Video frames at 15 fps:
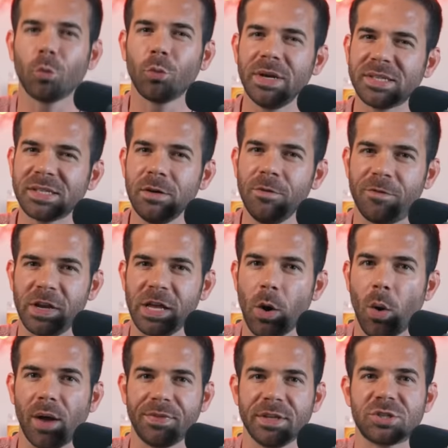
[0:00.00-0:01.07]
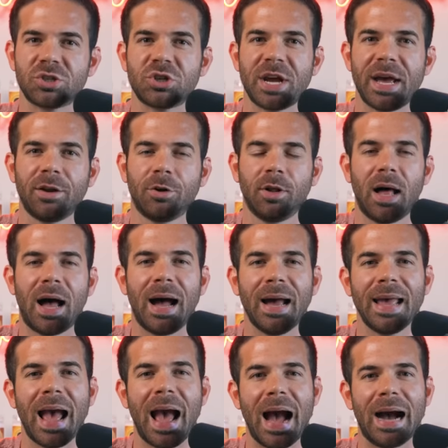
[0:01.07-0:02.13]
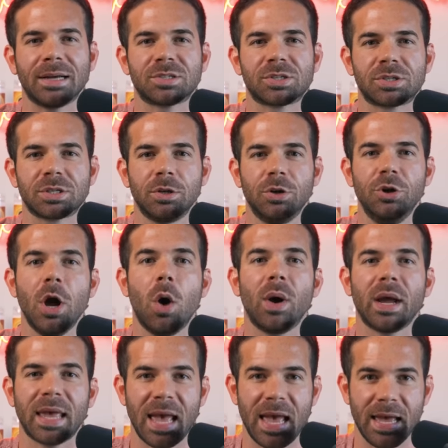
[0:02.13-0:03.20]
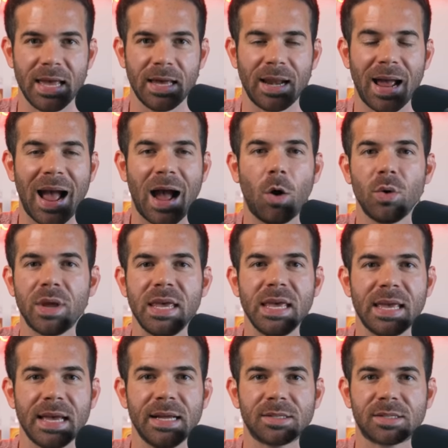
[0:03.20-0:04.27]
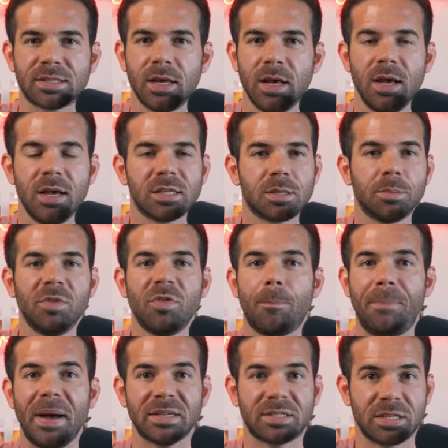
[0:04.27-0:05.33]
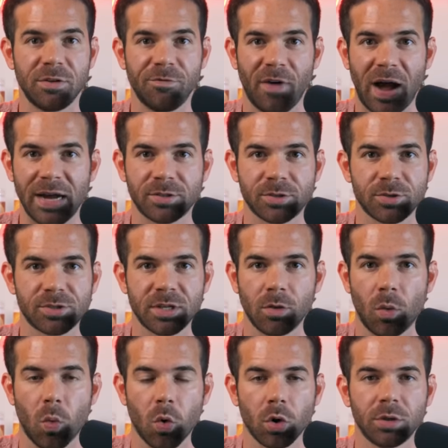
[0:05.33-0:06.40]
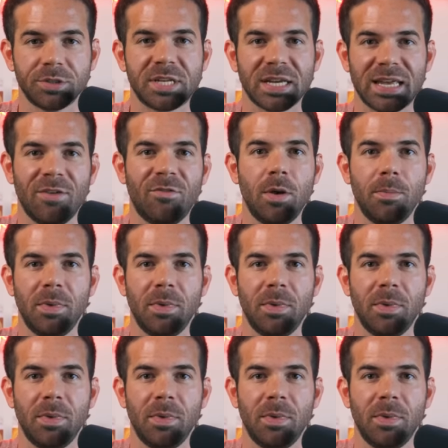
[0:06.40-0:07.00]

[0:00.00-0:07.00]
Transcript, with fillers: a recent video on this channel, I asked Noah Kagan how he gets some of the best advisors in the world to give